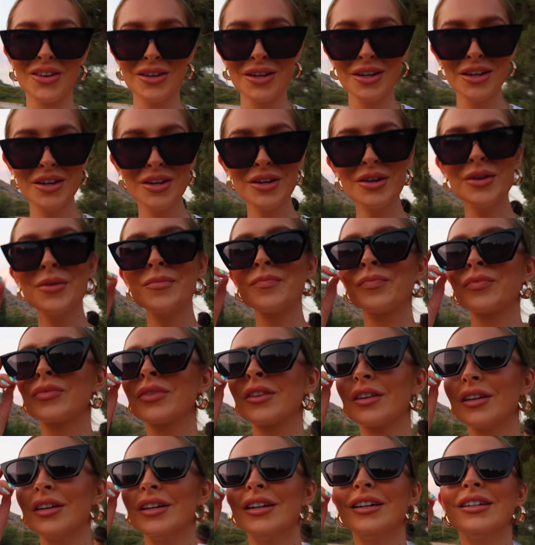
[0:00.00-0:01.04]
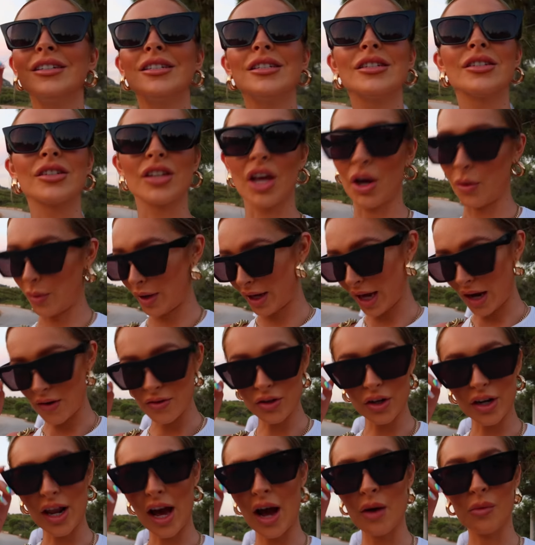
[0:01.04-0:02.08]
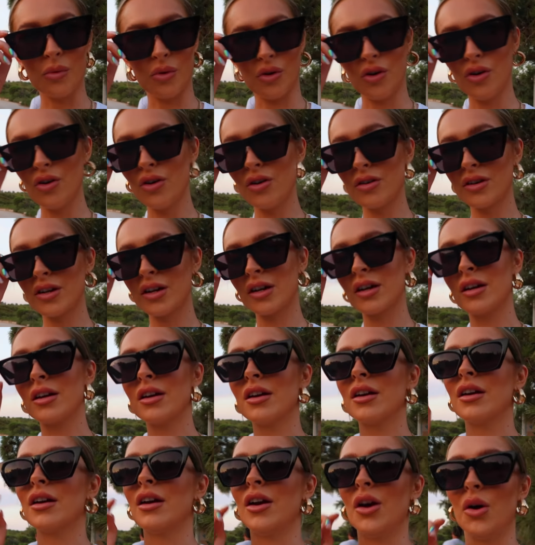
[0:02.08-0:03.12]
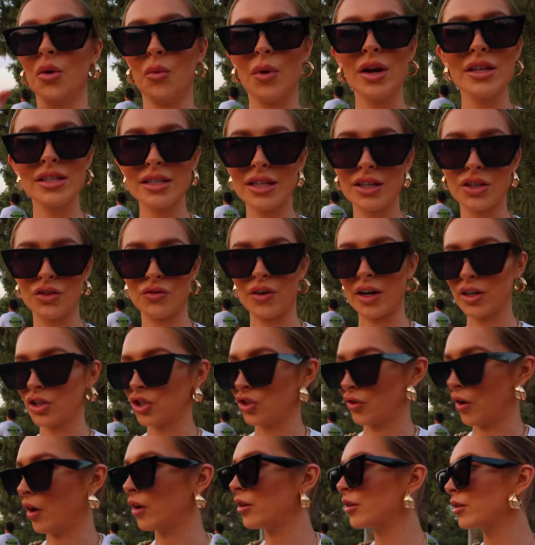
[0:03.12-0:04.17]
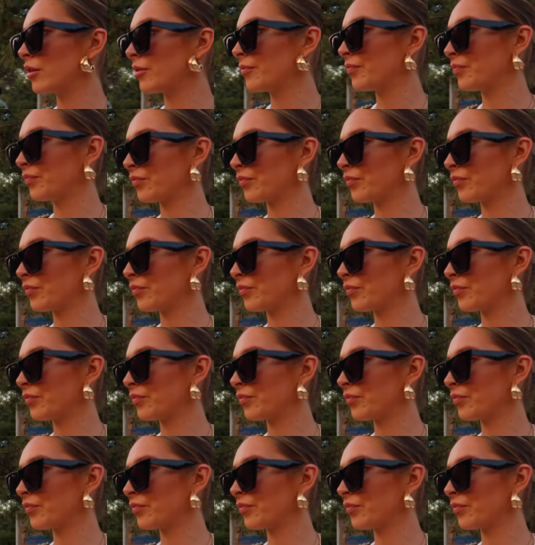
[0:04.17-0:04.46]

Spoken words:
So we carried on our walk, went to this restaurant.